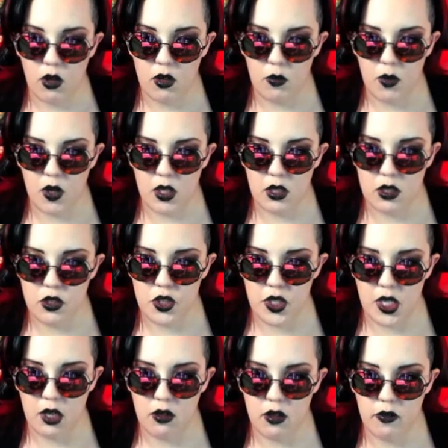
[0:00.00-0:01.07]
watermark the
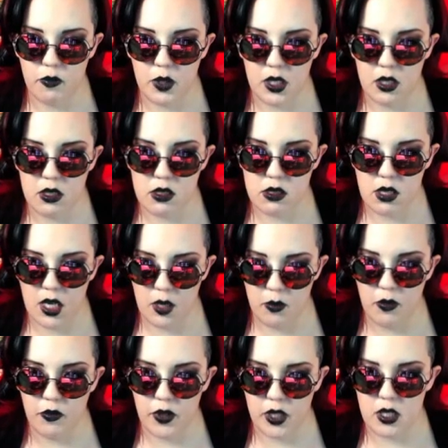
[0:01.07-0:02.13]
shit out of because I
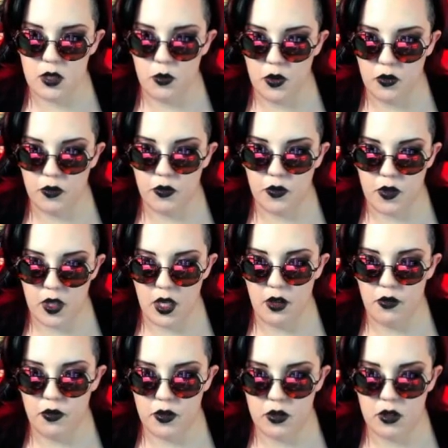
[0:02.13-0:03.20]
am a victim of
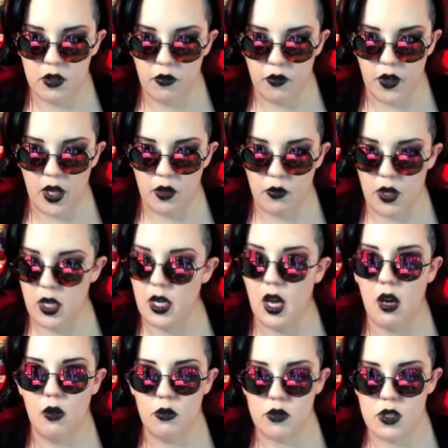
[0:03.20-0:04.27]
theft. In fact, right
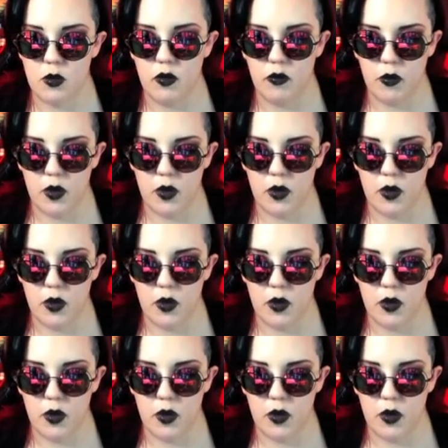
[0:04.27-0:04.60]
now,